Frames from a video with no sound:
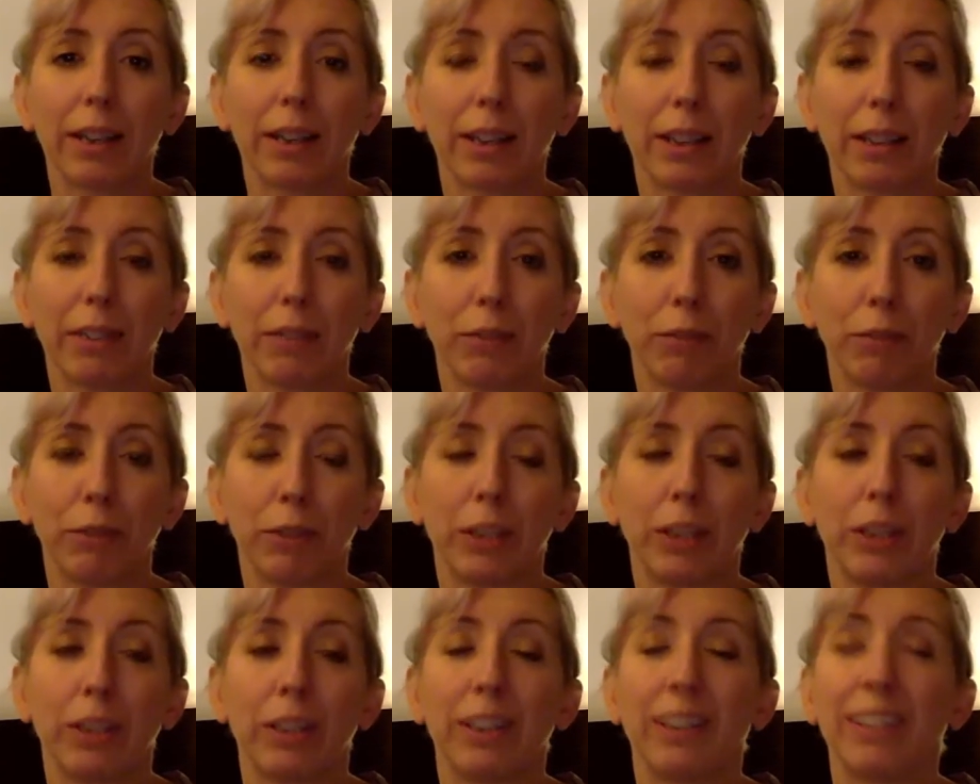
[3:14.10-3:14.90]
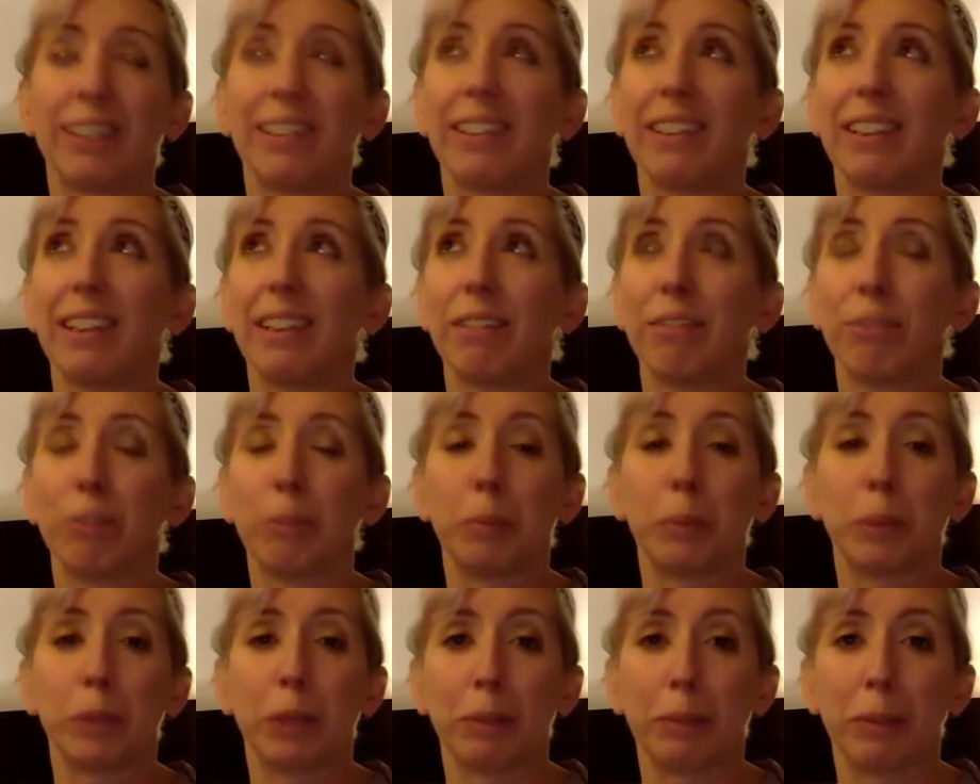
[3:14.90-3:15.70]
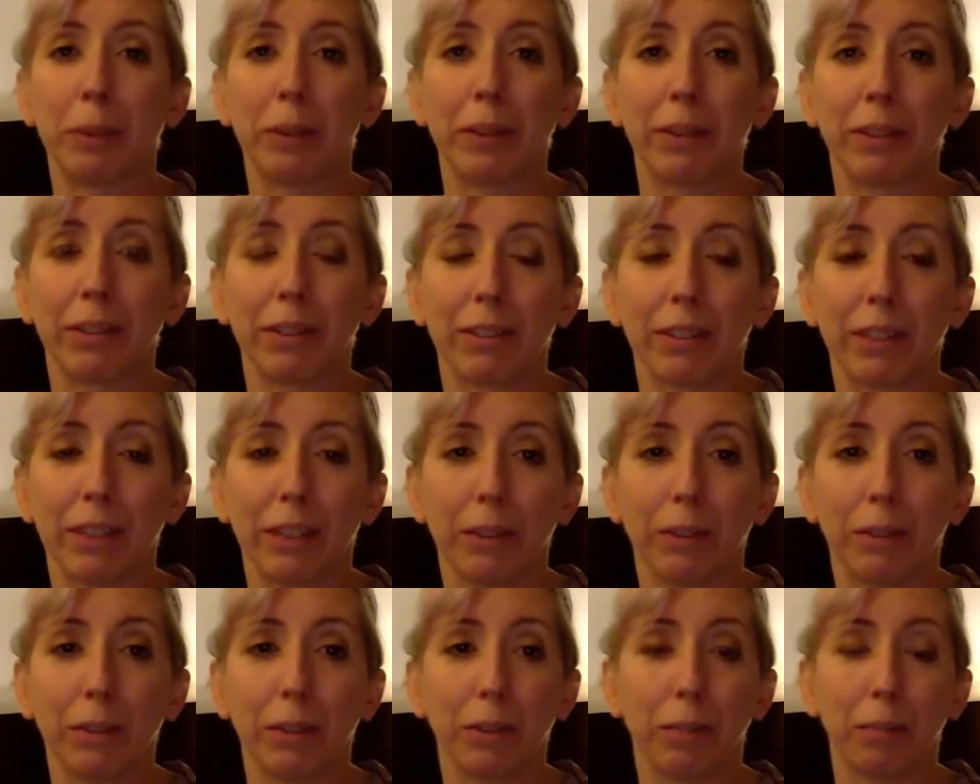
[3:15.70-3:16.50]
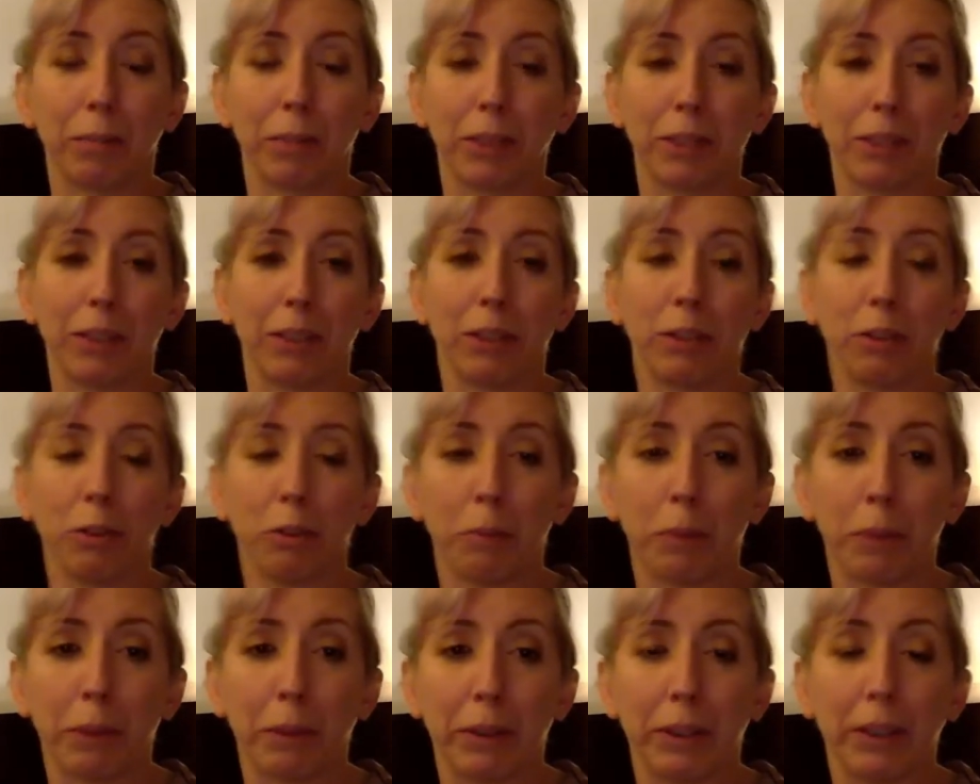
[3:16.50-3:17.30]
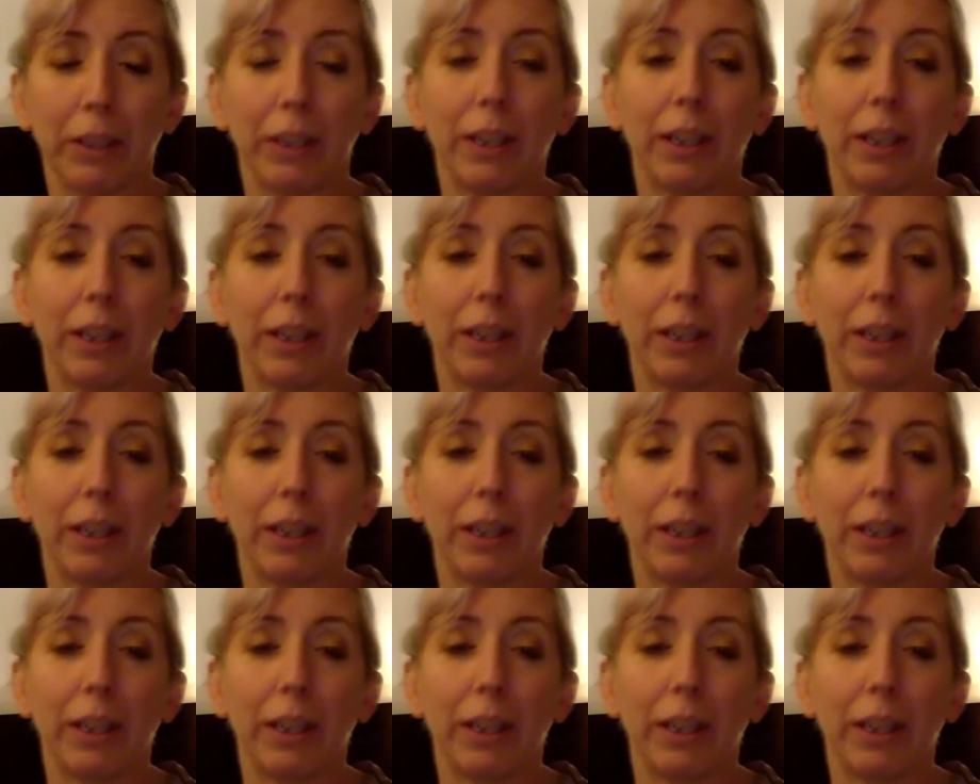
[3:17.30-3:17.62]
Kevin and Vicky are going to tell everybody about this now. I'm telling you about it.